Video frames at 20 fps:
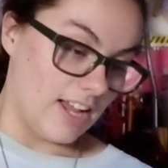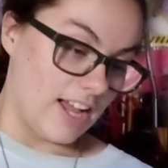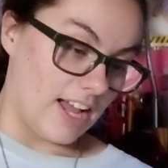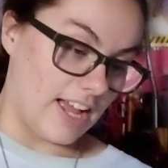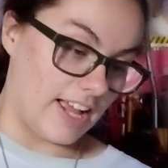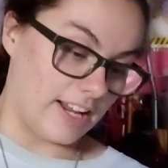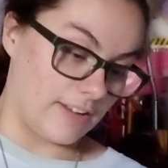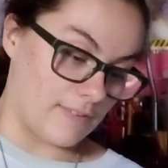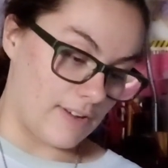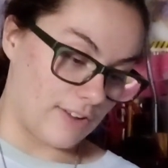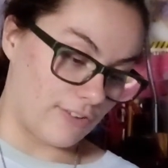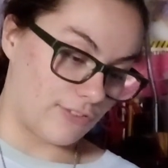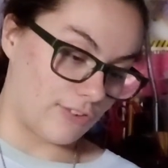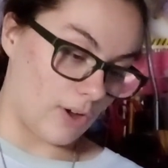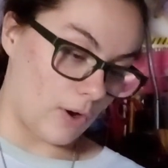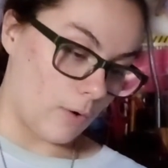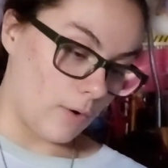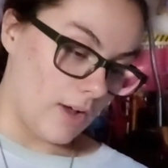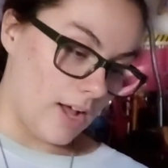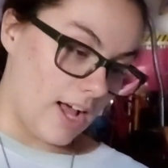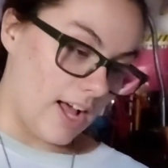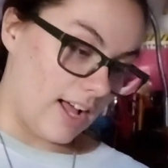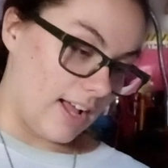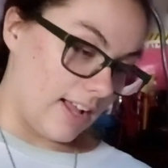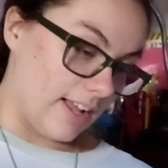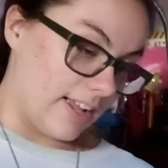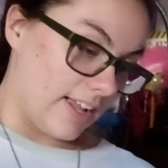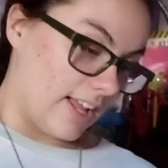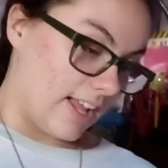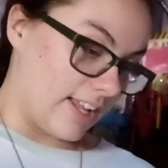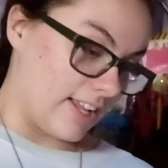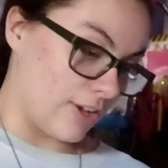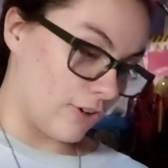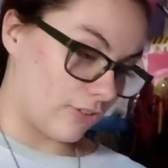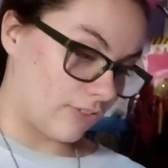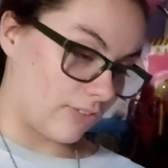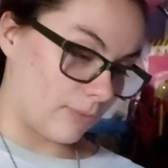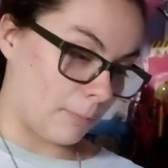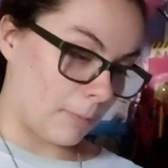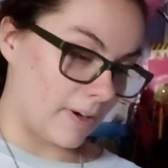Anyway, so he
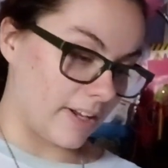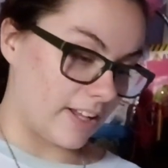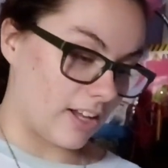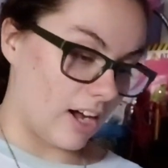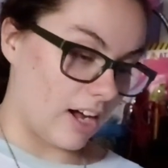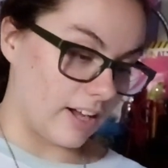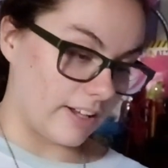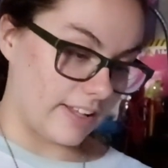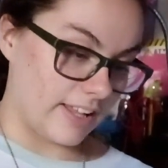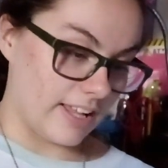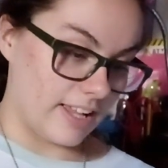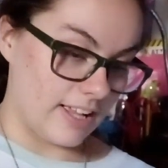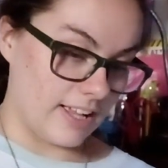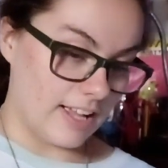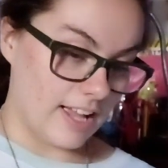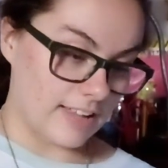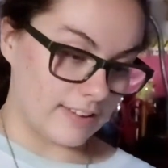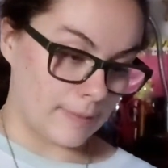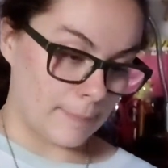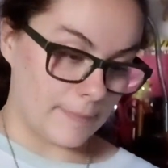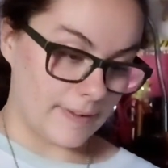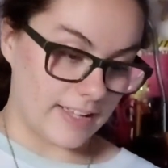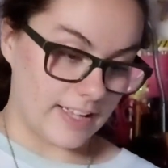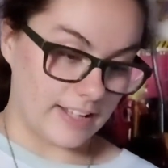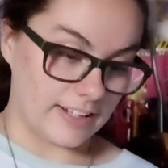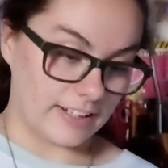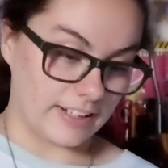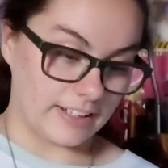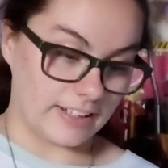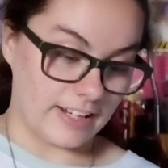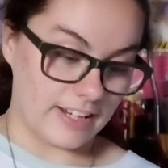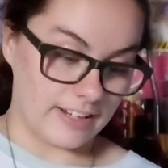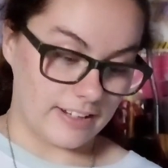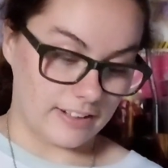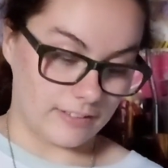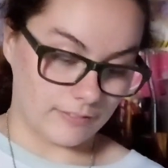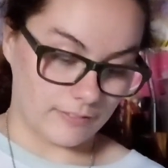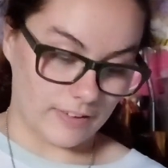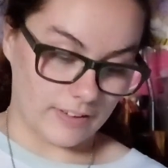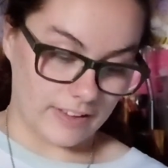was pretty cocky at the beginning, and he
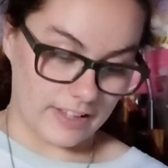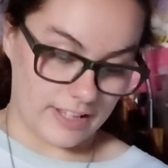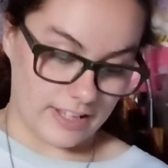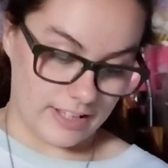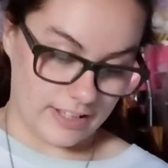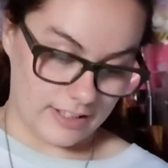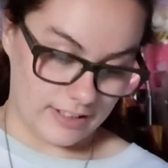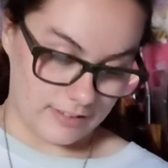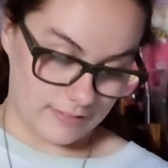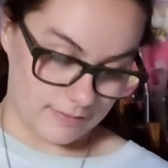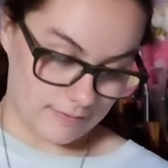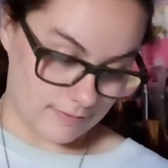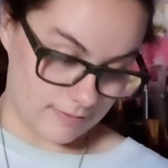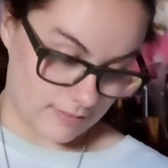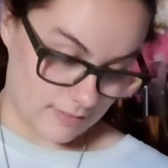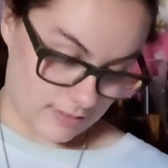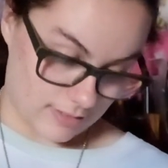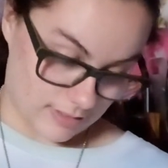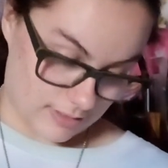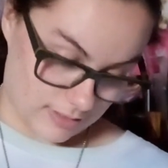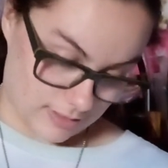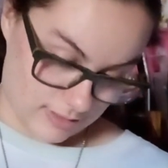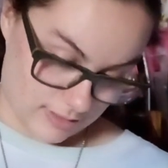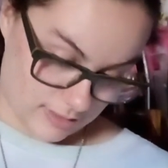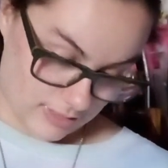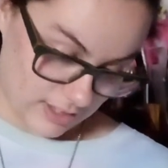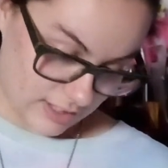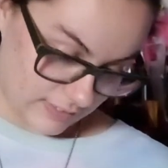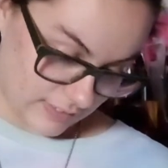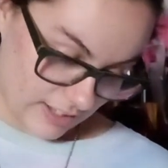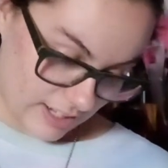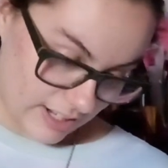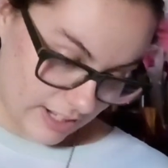didn't really think that